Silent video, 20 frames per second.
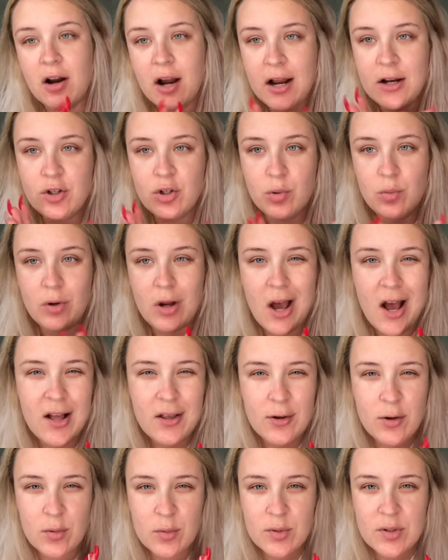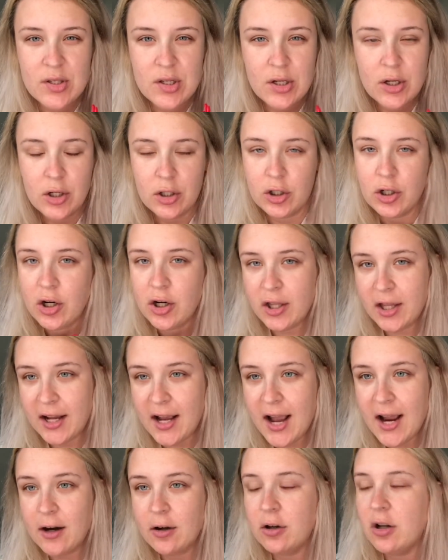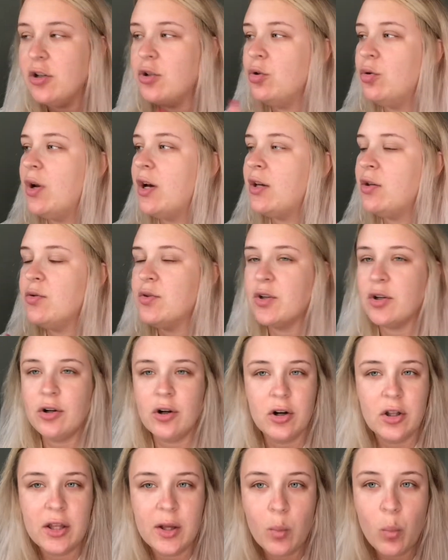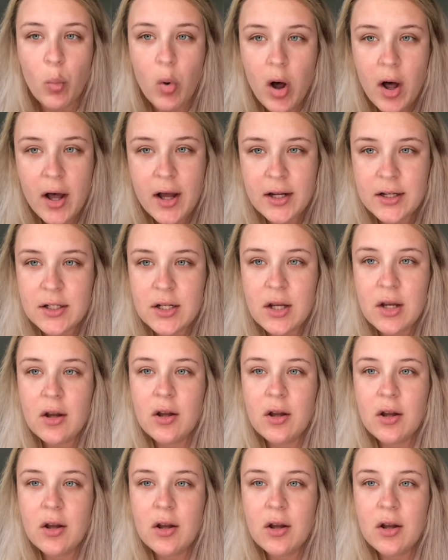I do not use a curling iron. I do not use a curling wand.